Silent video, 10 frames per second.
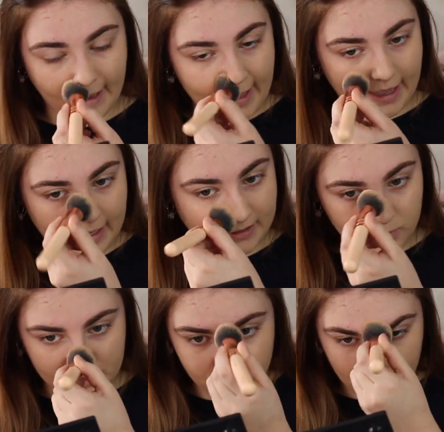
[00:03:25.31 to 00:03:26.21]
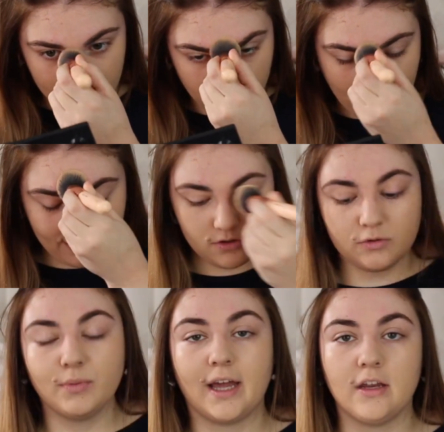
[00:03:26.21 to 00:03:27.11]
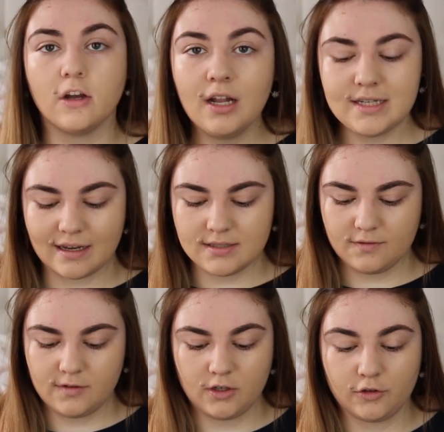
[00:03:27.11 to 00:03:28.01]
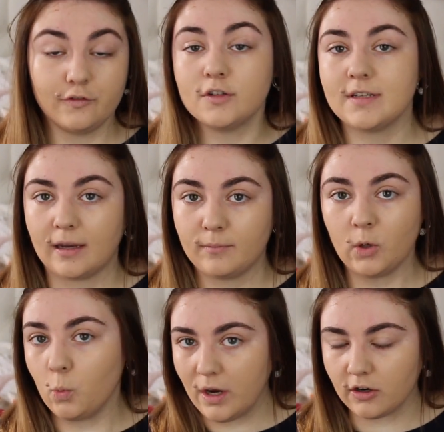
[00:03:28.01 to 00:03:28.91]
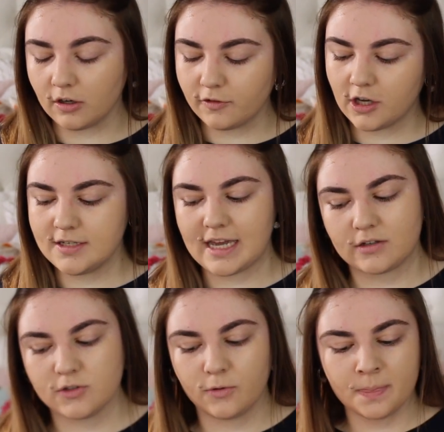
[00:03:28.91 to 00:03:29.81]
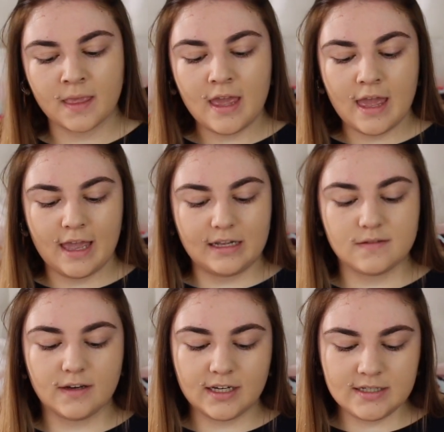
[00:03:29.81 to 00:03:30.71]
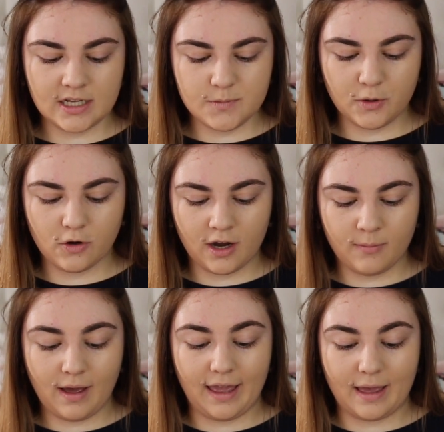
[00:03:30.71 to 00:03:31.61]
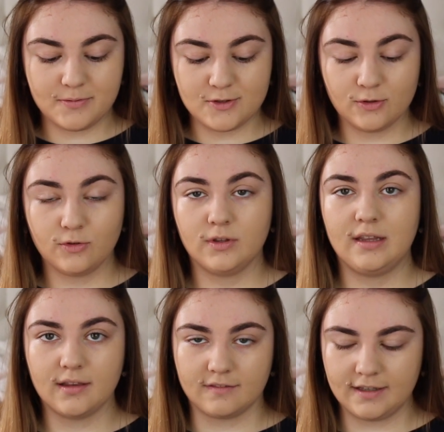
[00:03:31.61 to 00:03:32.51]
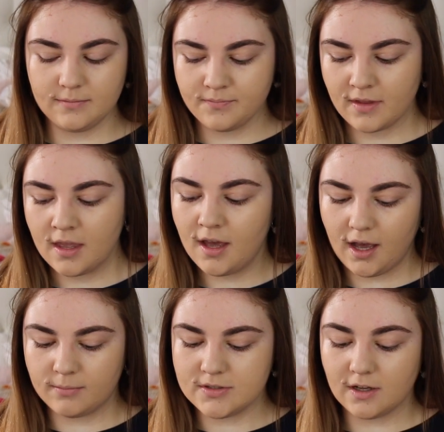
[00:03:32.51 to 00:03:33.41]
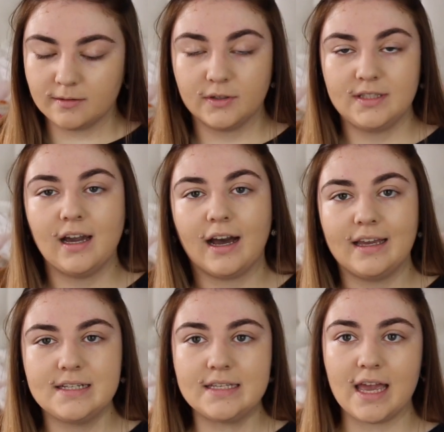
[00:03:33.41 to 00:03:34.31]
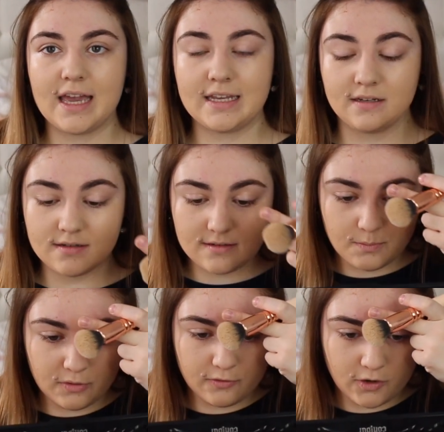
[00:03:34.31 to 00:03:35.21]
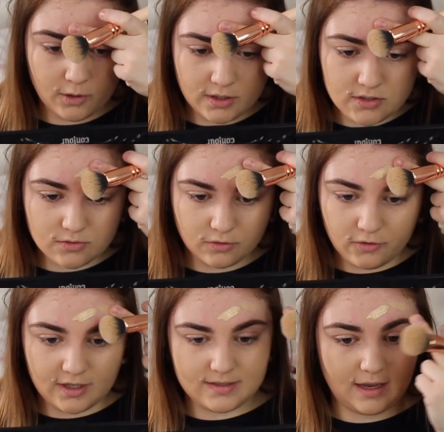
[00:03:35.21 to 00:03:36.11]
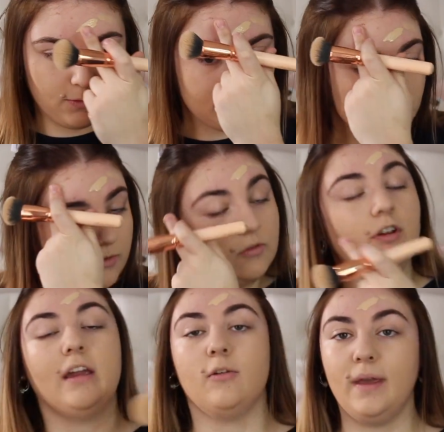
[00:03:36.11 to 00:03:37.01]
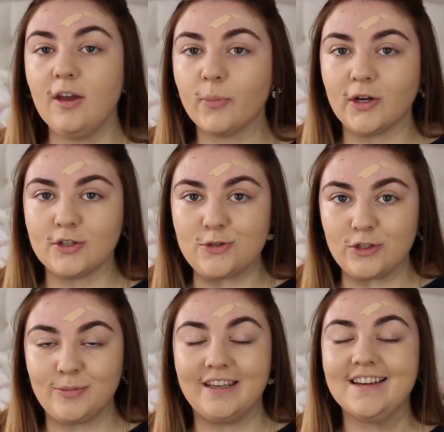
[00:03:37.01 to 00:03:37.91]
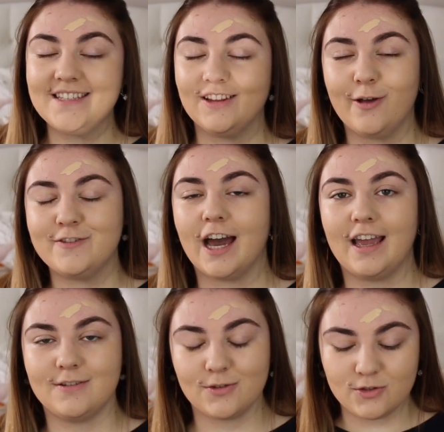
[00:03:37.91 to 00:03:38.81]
And we train you how to apply your contacts if you're a first-time wearer for contacts. So it's a very intense program. I absolutely love it. It's all about the eyes, and before I went to school for this, I went to school for hair and makeup artistry because I loved eyes.